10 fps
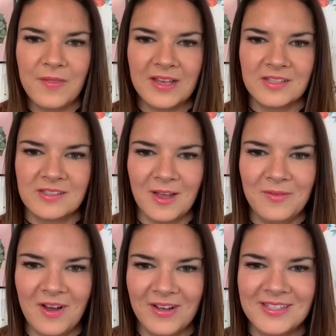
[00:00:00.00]
I think it's so
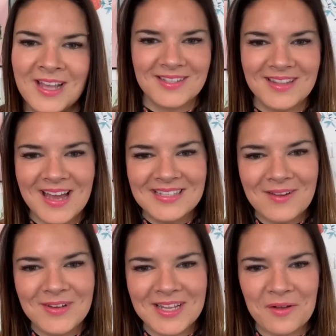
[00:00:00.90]
nice. So that is
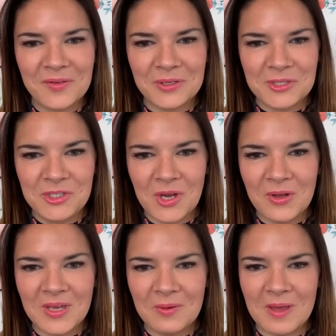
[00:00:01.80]
everything I've got to show
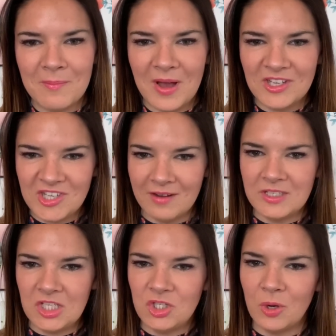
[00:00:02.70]
you in my
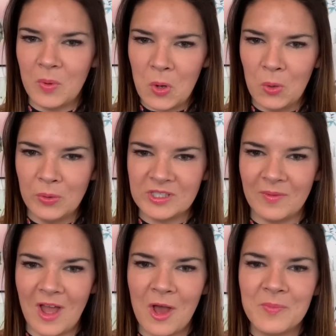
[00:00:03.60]
charity shop haul,
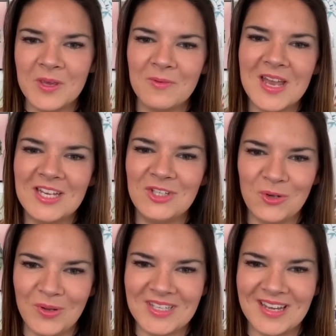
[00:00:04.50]
so I hope you
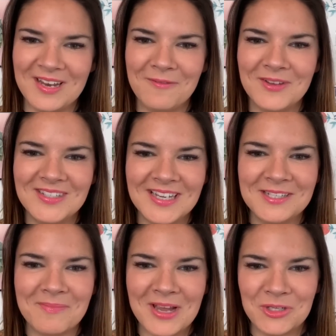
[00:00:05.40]
enjoyed it, and if you
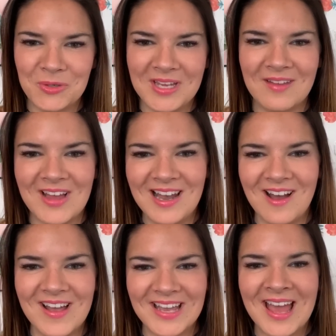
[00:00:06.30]
did, make sure you give it a
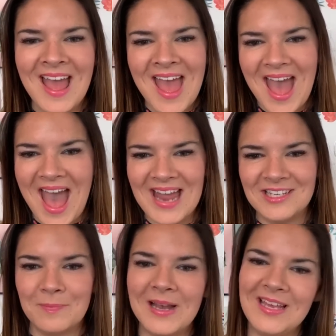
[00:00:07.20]
like,
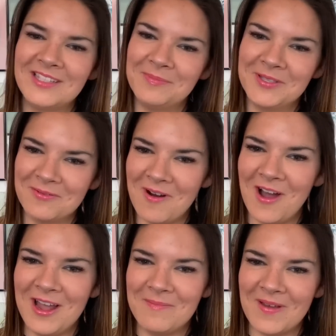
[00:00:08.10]
and please
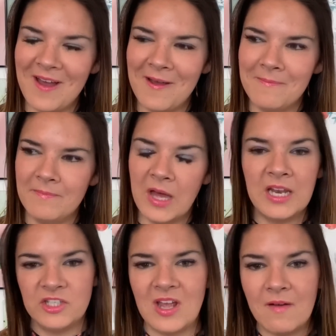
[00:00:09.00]
subscribe,
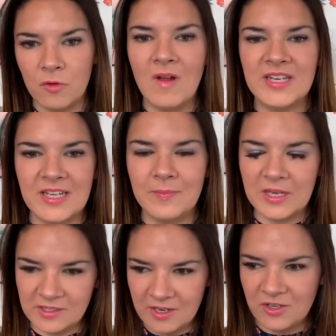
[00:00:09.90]
unless you have already,
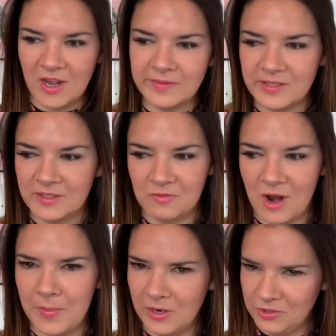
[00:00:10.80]
because then you'd
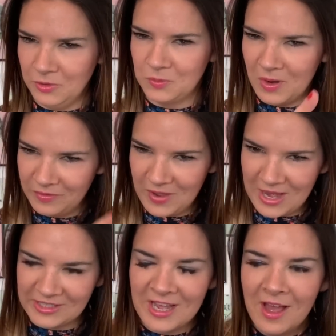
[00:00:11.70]
unsubscribe, and I don't want
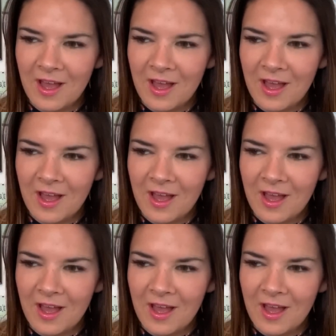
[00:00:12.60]
that.